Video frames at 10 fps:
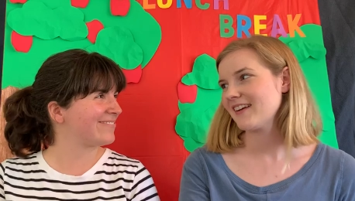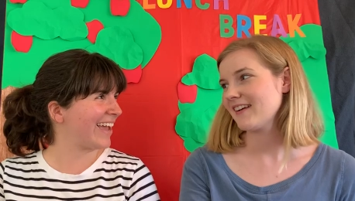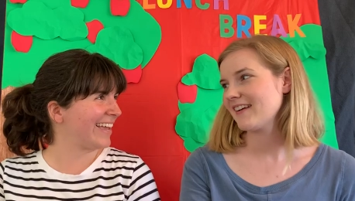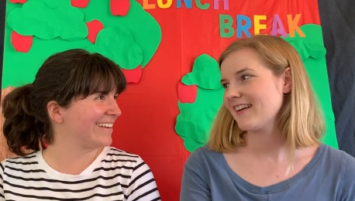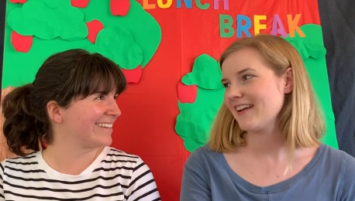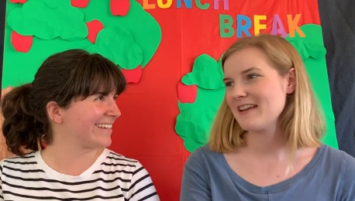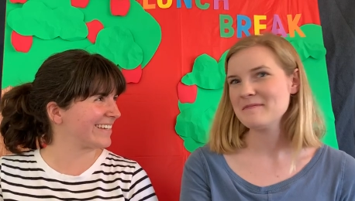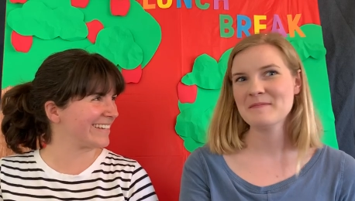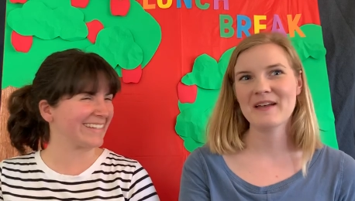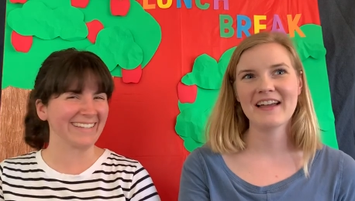Speaker 1: Amen.
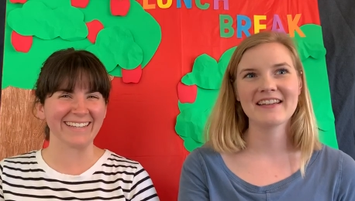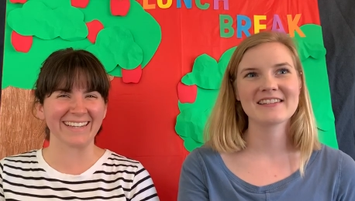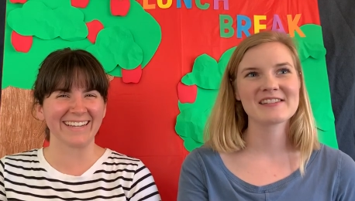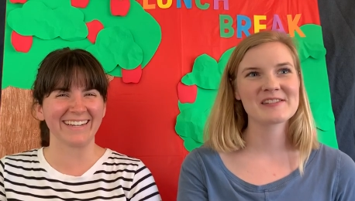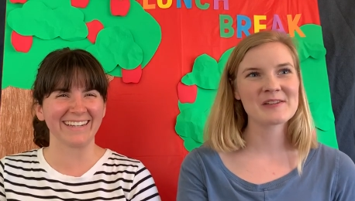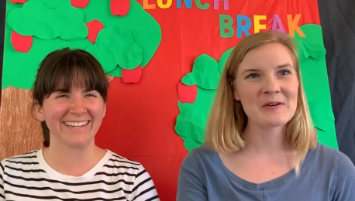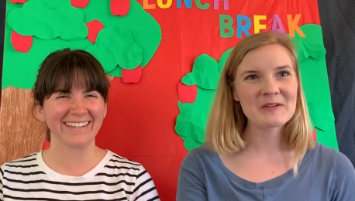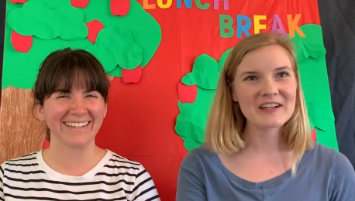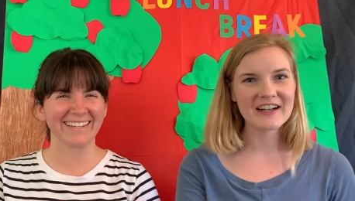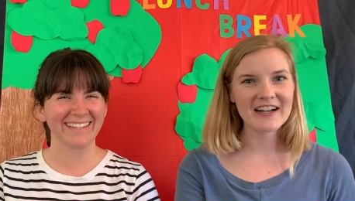Amen.
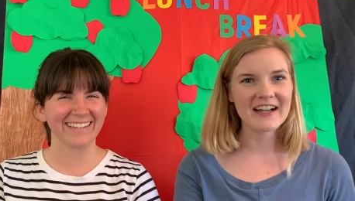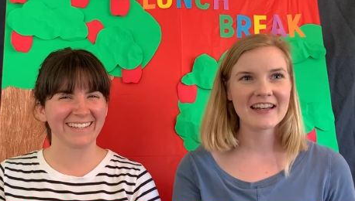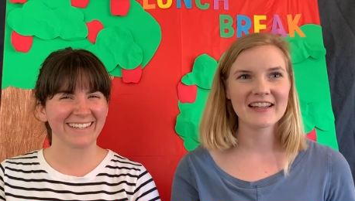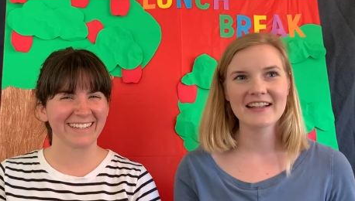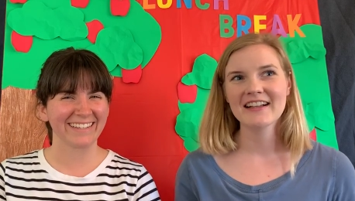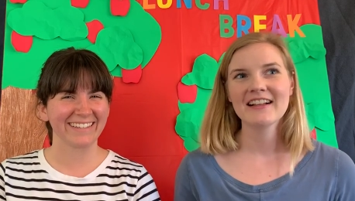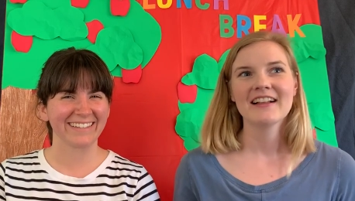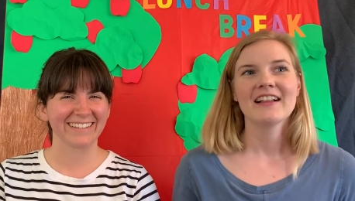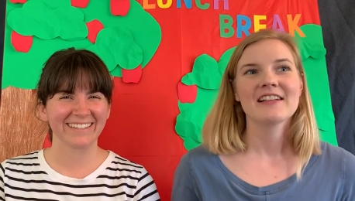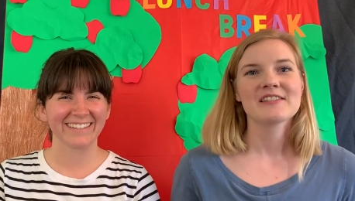So good.
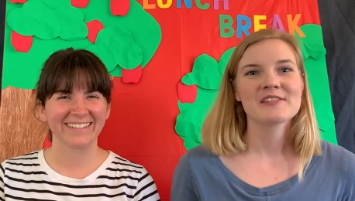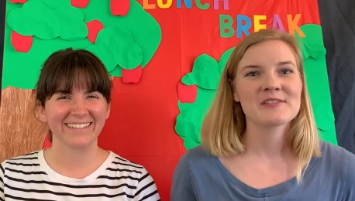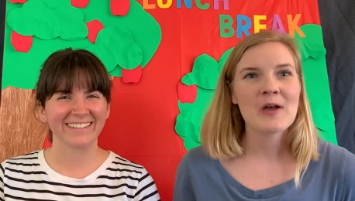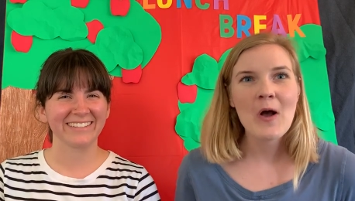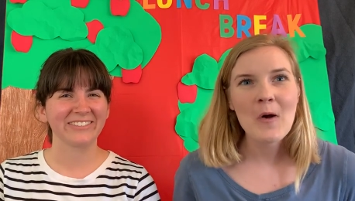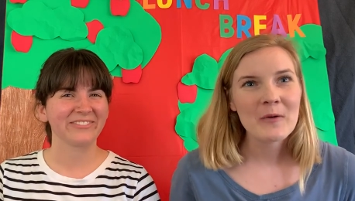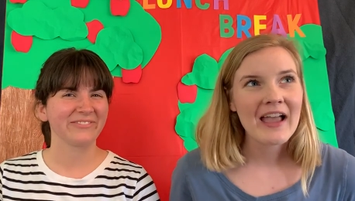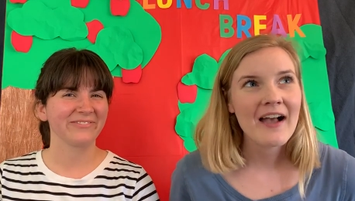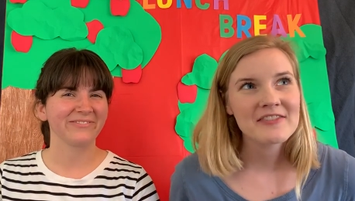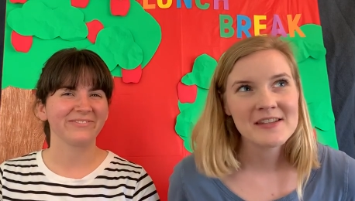So we
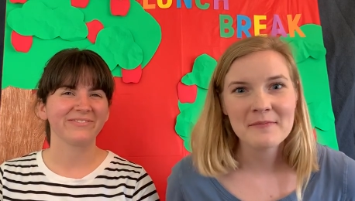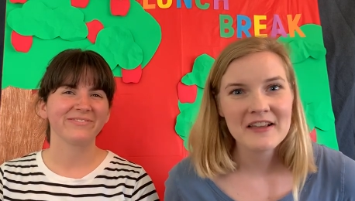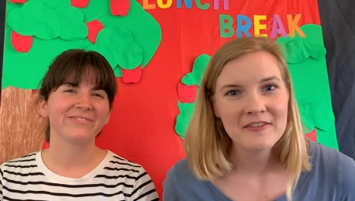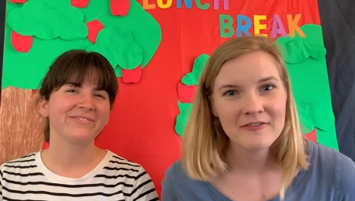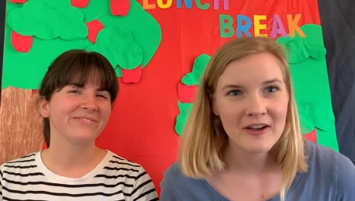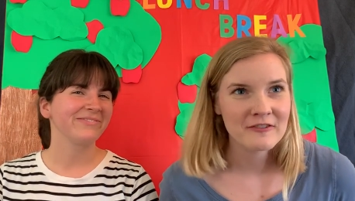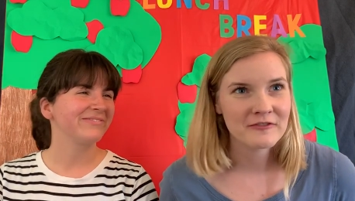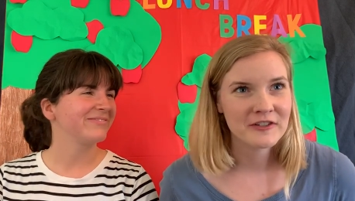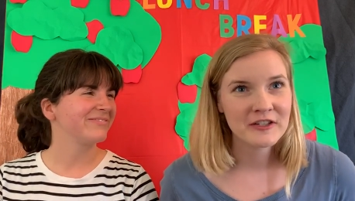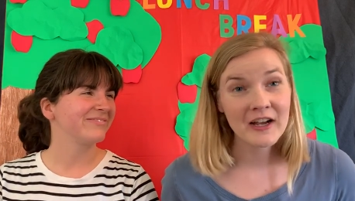have something fun
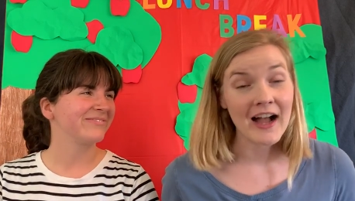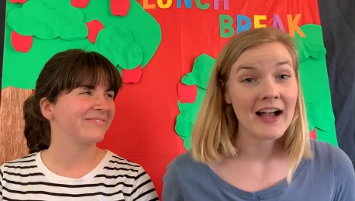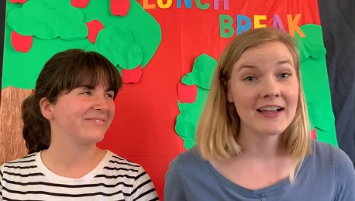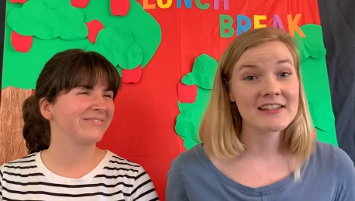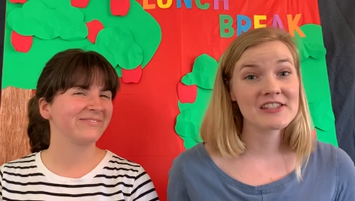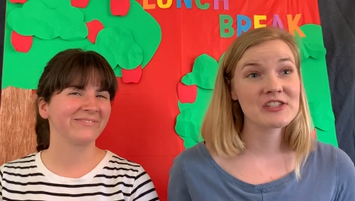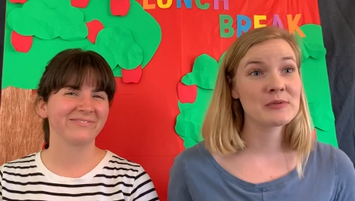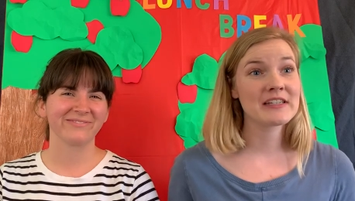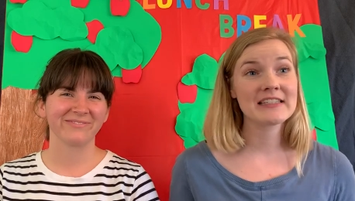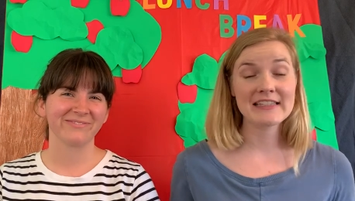for you guys
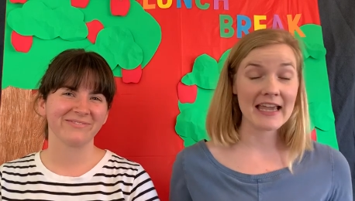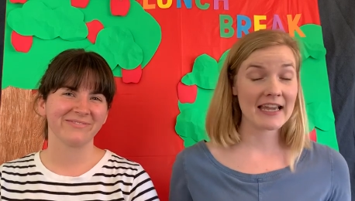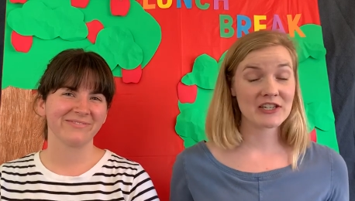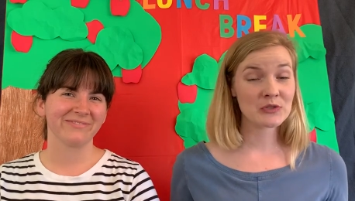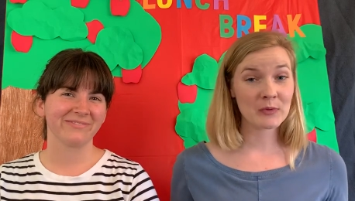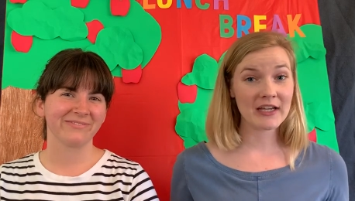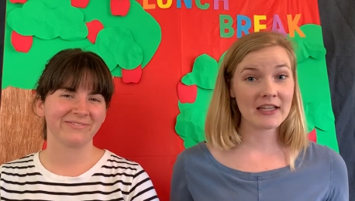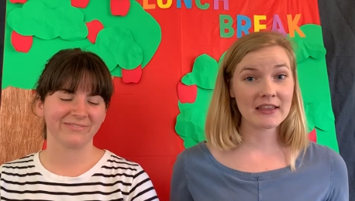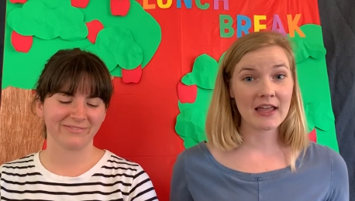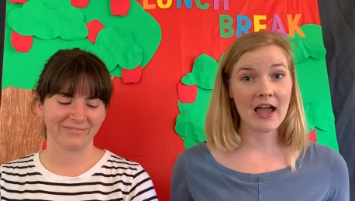to engage
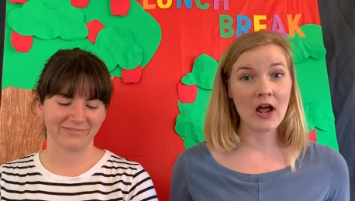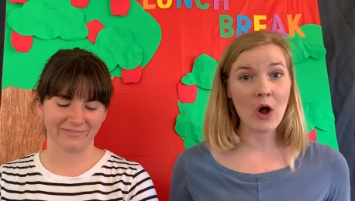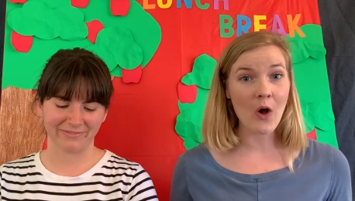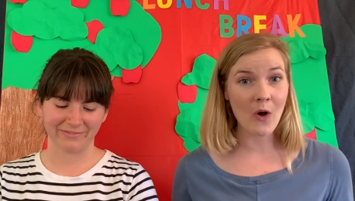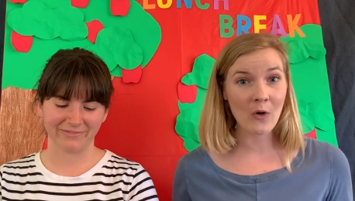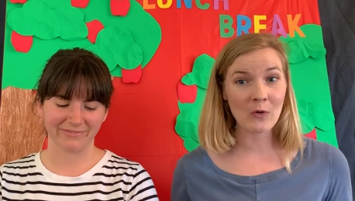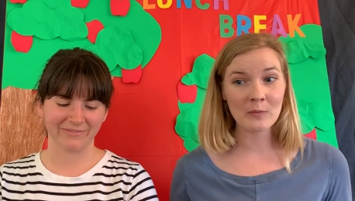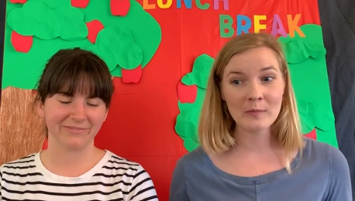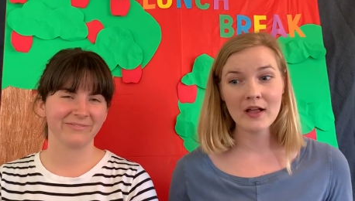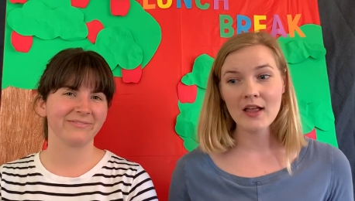with at
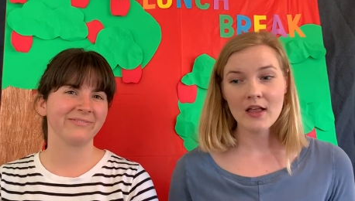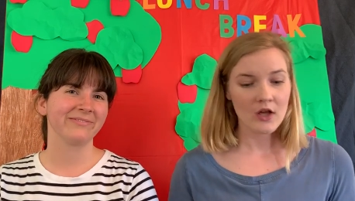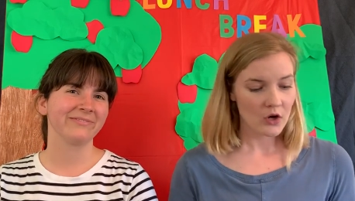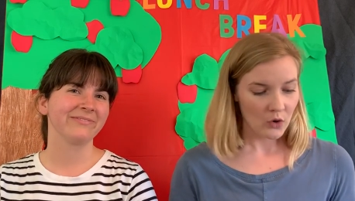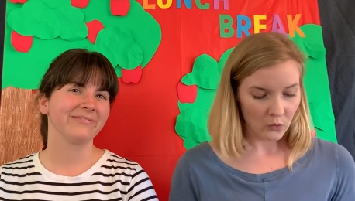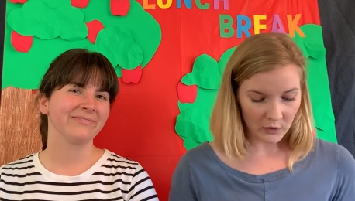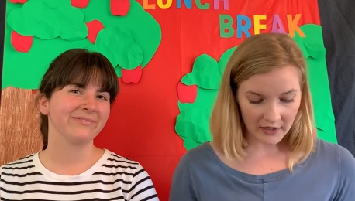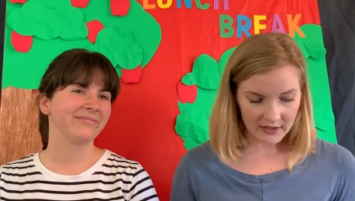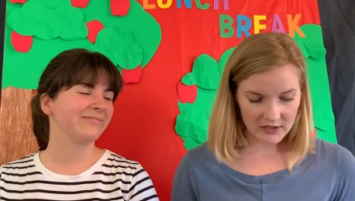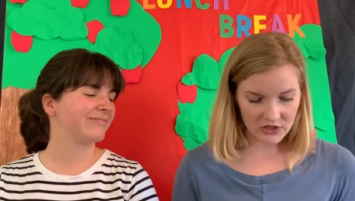home.
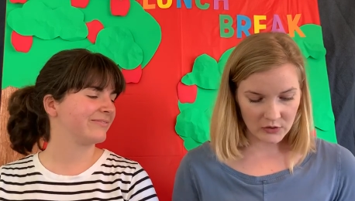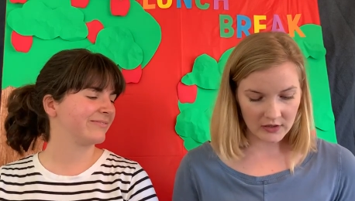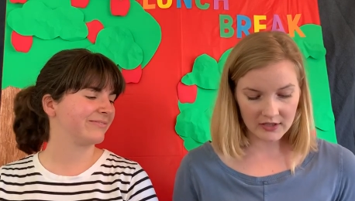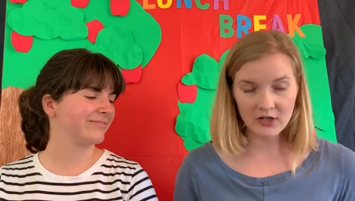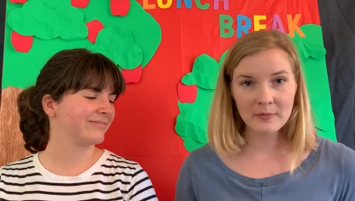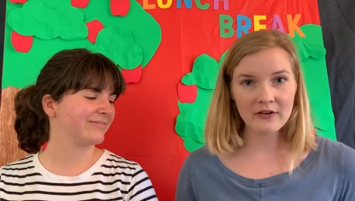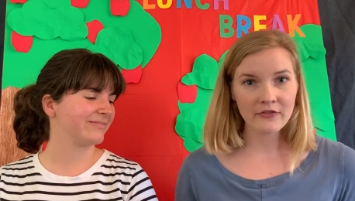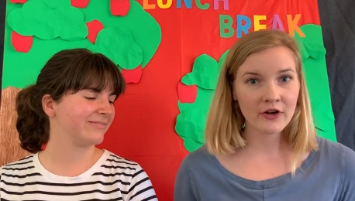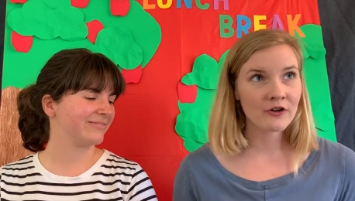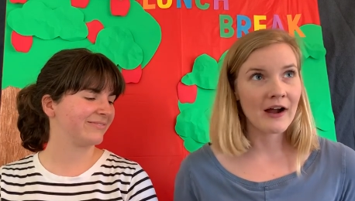We're gonna do a little bit
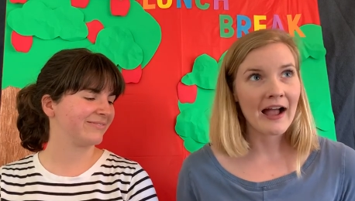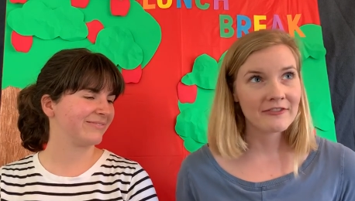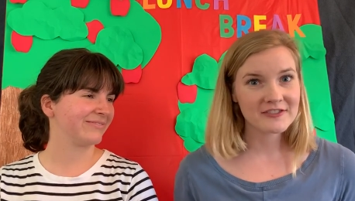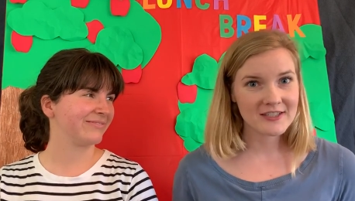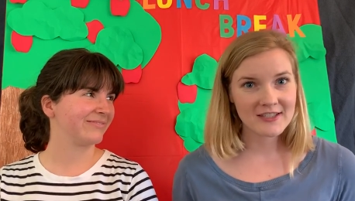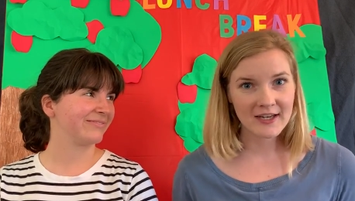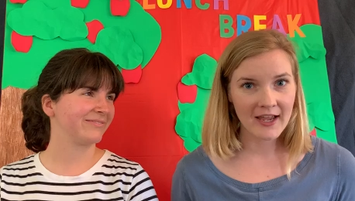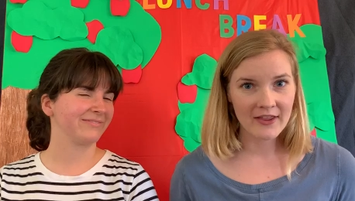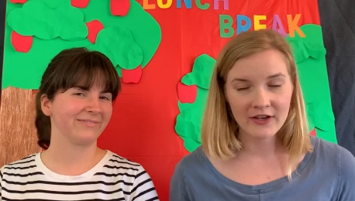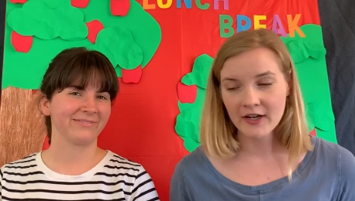of a craft
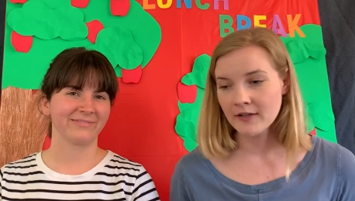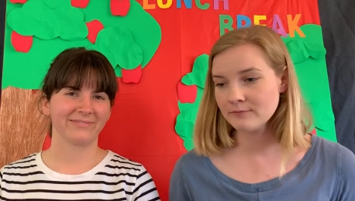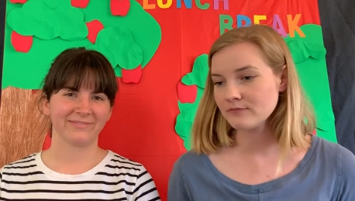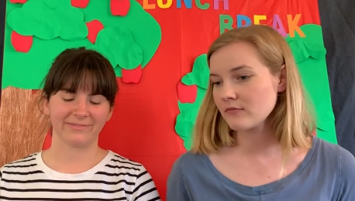together.